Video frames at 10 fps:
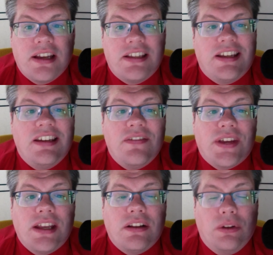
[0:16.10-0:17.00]

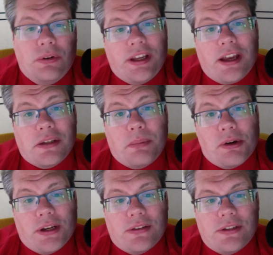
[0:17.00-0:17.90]
significant learning
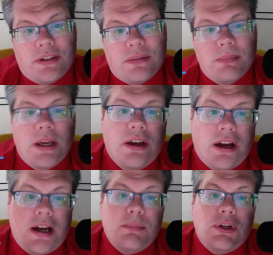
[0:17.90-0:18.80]
experiences.
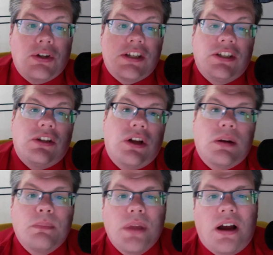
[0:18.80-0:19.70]
I'm Tony
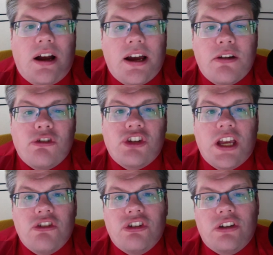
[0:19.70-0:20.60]
Sindelar, a higher
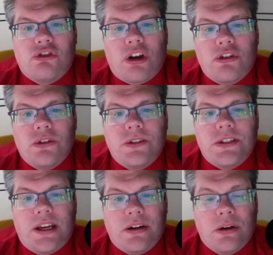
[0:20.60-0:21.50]
education instructional
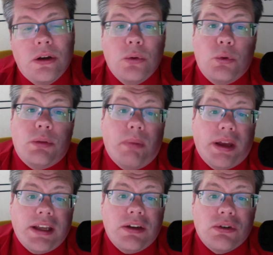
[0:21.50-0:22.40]
designer with
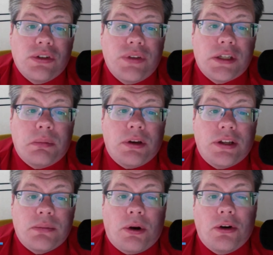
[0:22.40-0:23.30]
many years of
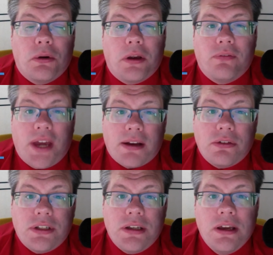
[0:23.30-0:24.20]
experience partnering with
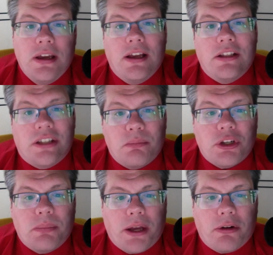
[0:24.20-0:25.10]
faculty and
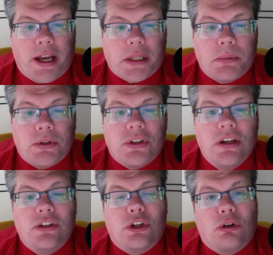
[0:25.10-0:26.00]
subject matter experts
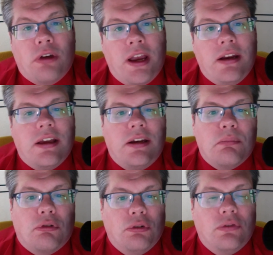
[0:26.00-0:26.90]
to create and
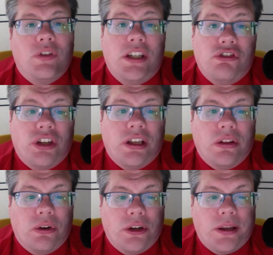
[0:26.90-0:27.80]
improve teaching and
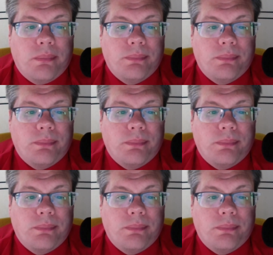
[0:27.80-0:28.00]
learning.